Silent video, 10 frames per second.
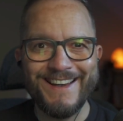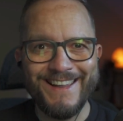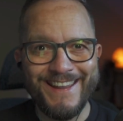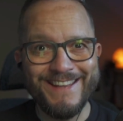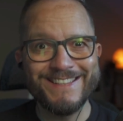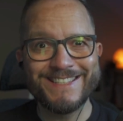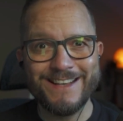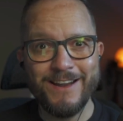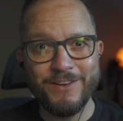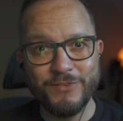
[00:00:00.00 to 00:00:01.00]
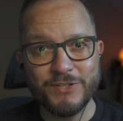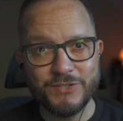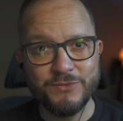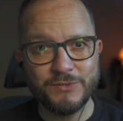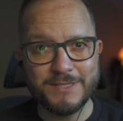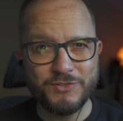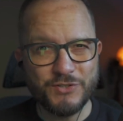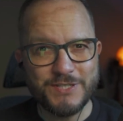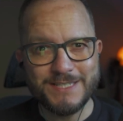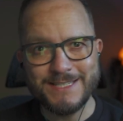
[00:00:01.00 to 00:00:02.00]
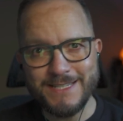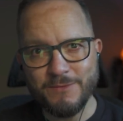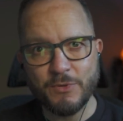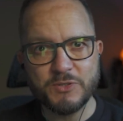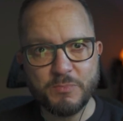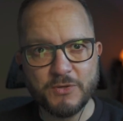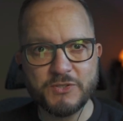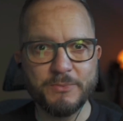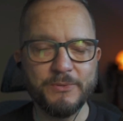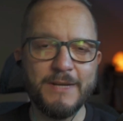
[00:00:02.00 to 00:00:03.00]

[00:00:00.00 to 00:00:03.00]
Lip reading: inside of the tool to just to see what's possible.